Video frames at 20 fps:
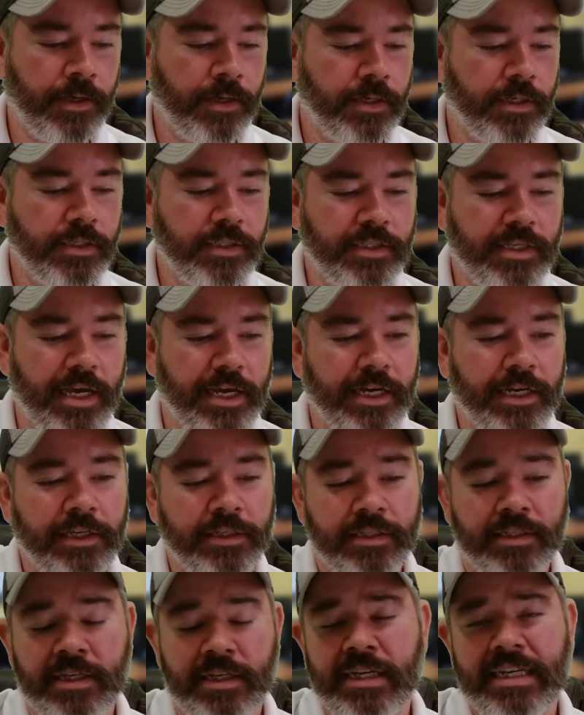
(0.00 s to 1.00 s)

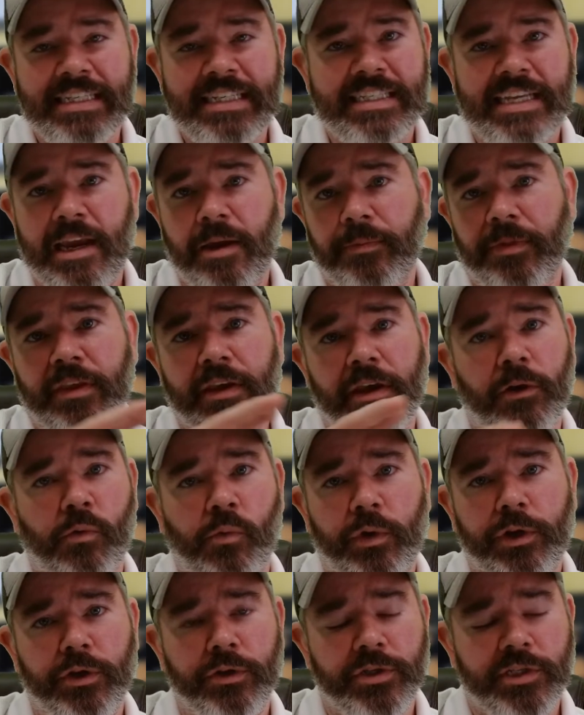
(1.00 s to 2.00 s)
Settings, same thing
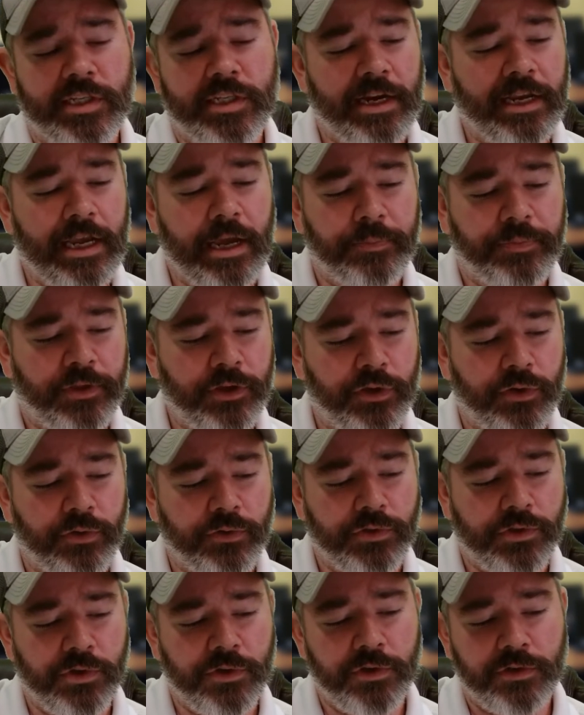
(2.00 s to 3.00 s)
when you're setting up the
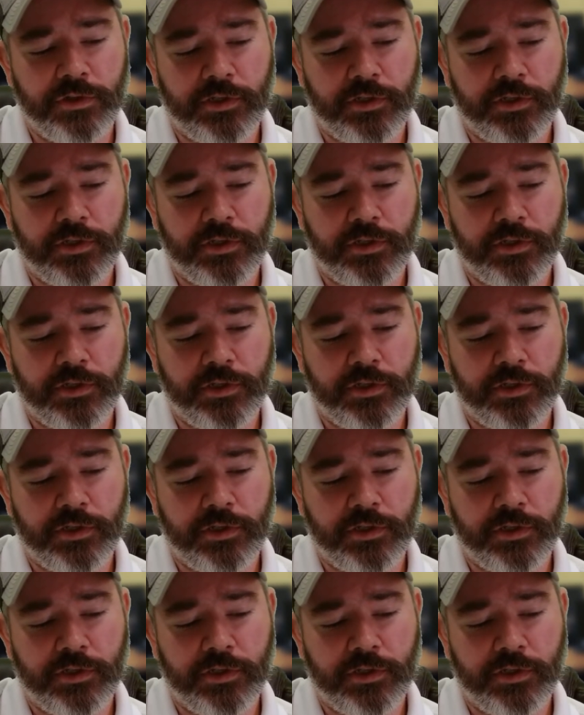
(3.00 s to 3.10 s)
user.